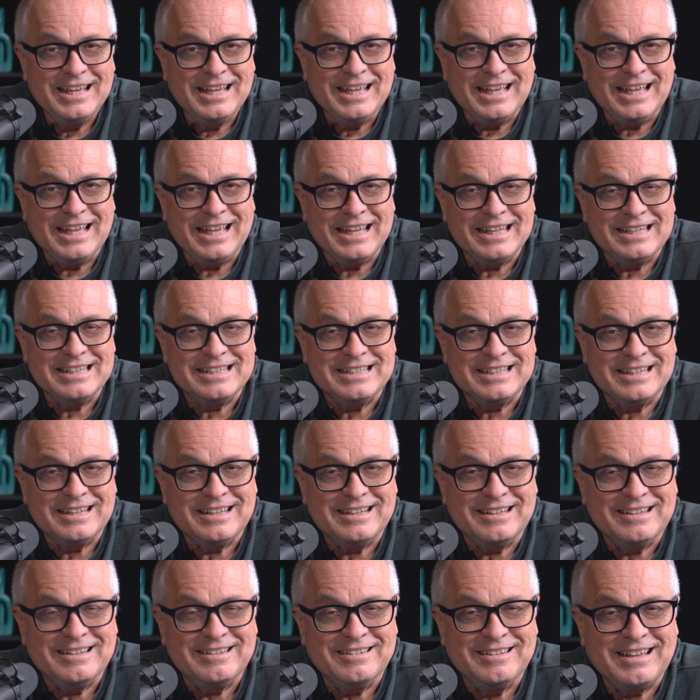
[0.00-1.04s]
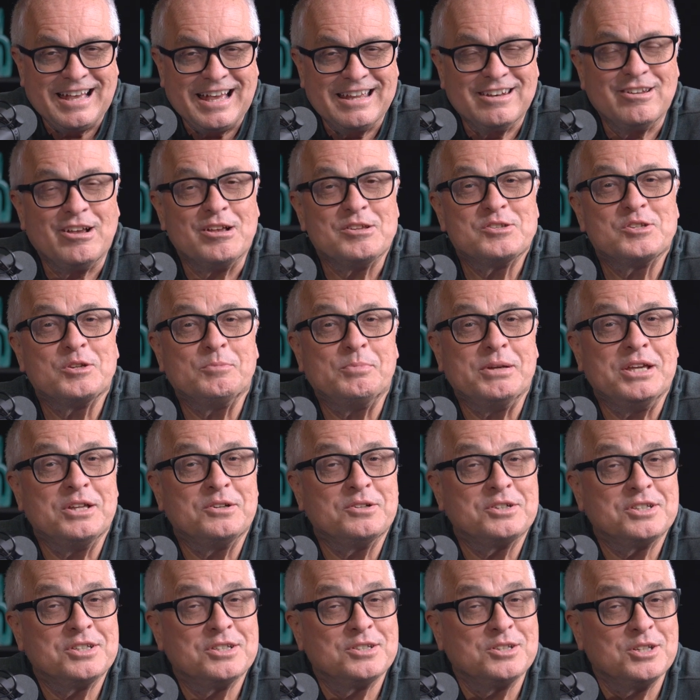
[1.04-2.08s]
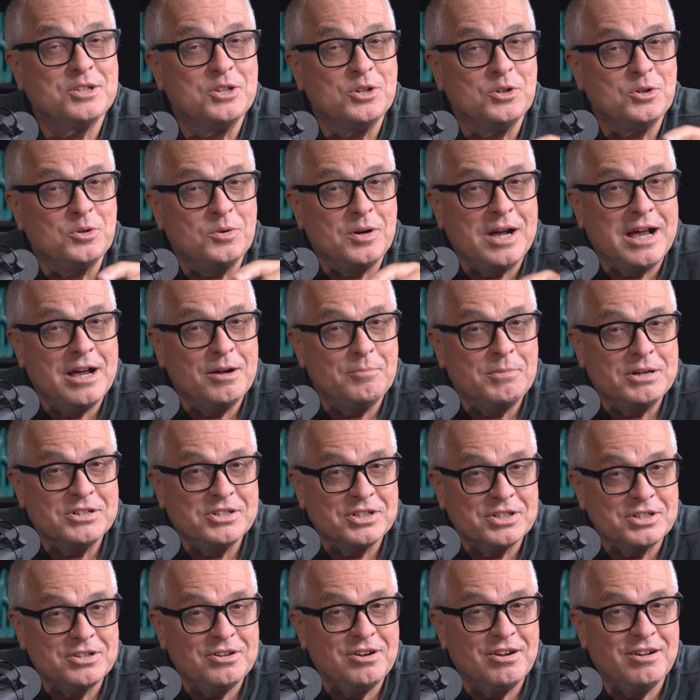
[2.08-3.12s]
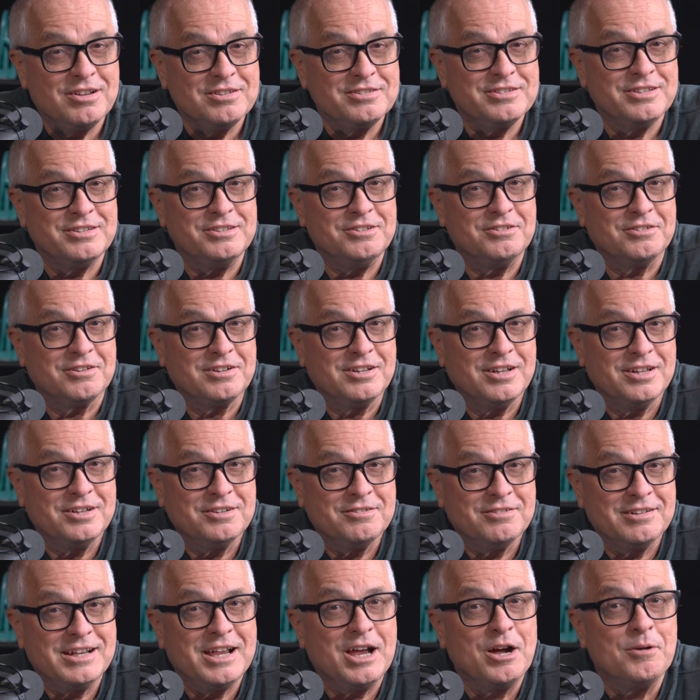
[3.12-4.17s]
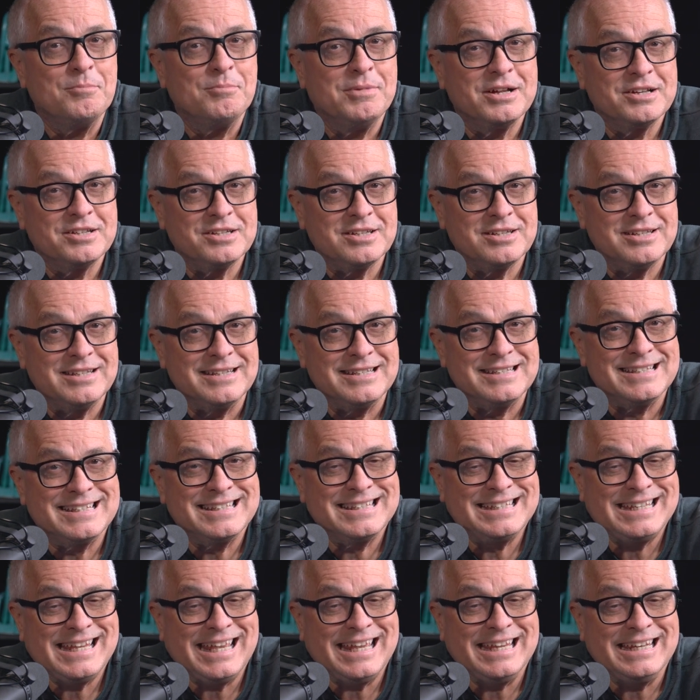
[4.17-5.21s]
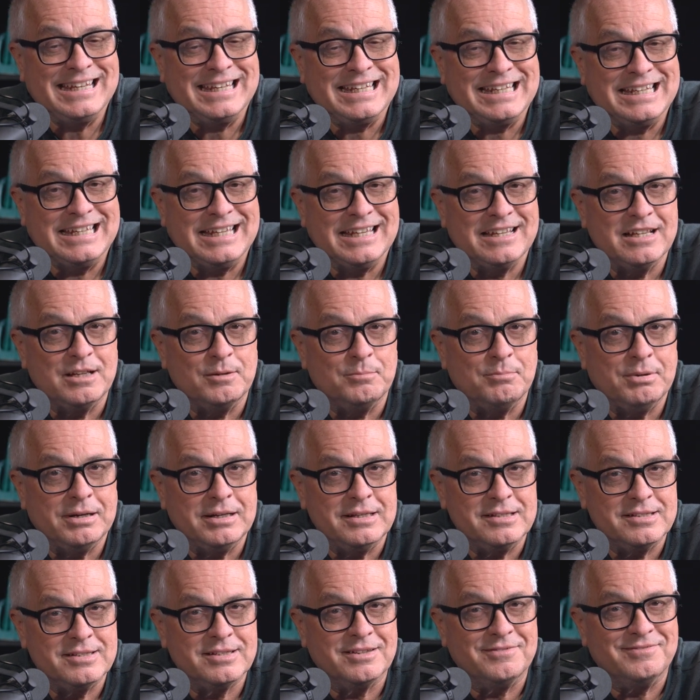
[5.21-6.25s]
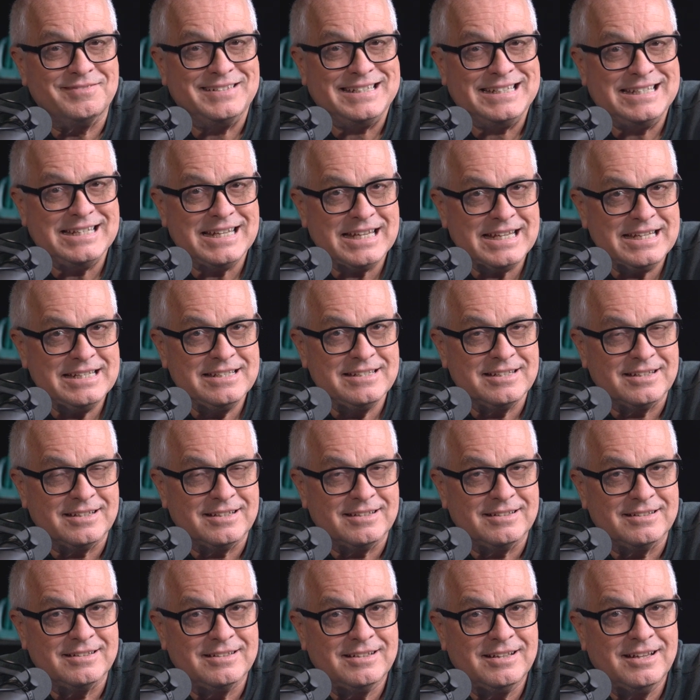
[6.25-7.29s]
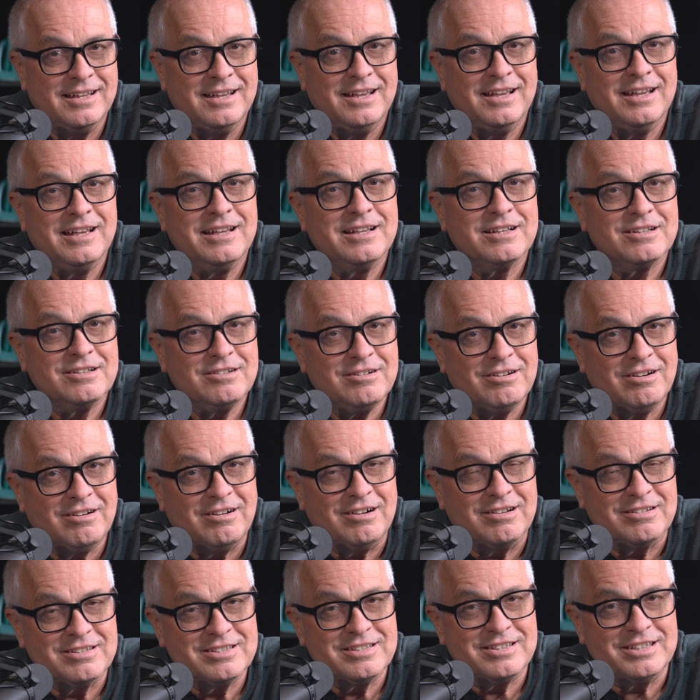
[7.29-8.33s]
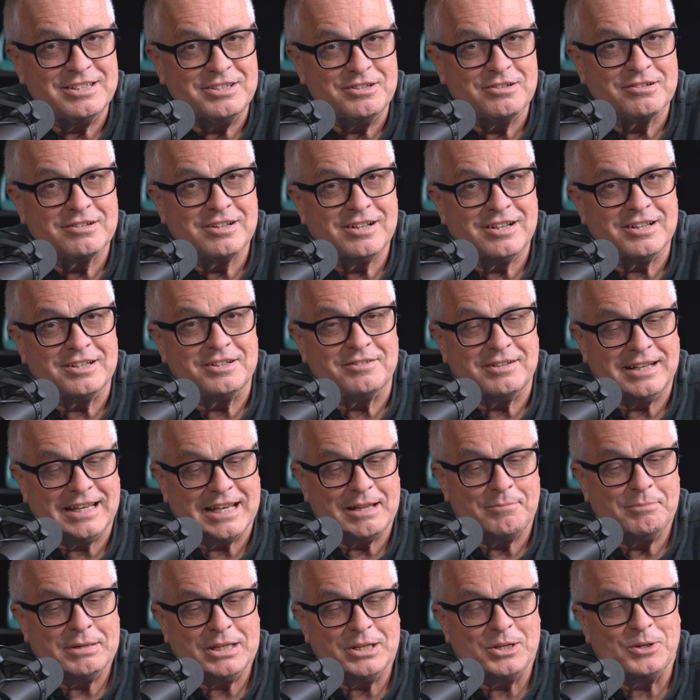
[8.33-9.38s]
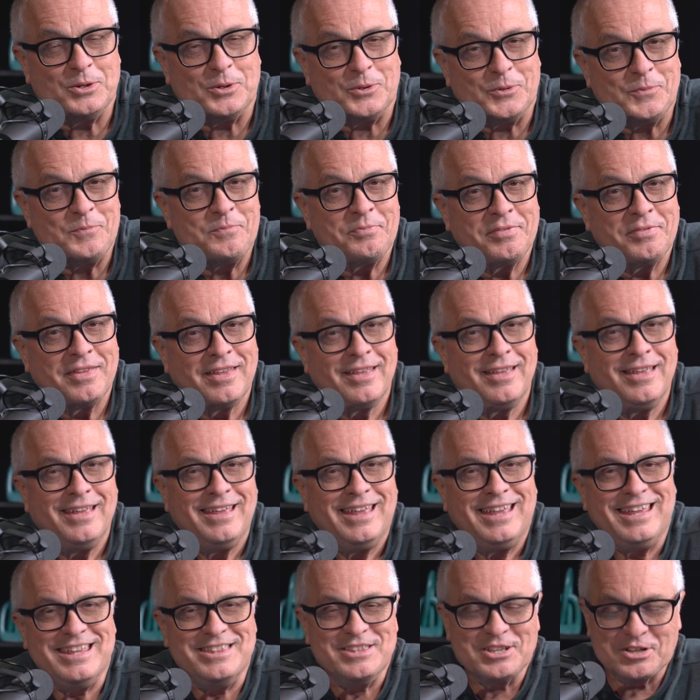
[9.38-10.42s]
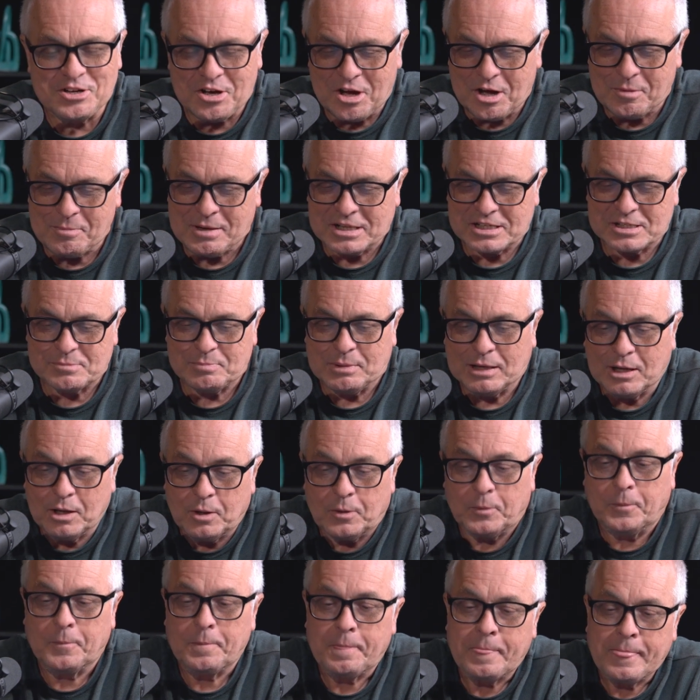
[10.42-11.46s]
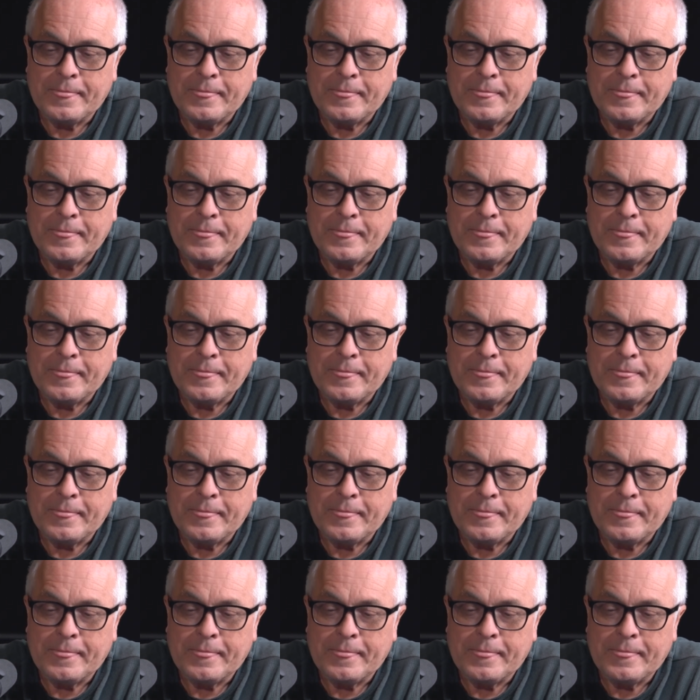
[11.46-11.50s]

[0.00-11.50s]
And I'd also be interested to know how much it costs in your country. How much does 10 gigabytes of data cost in your country? Let me know in the comments below.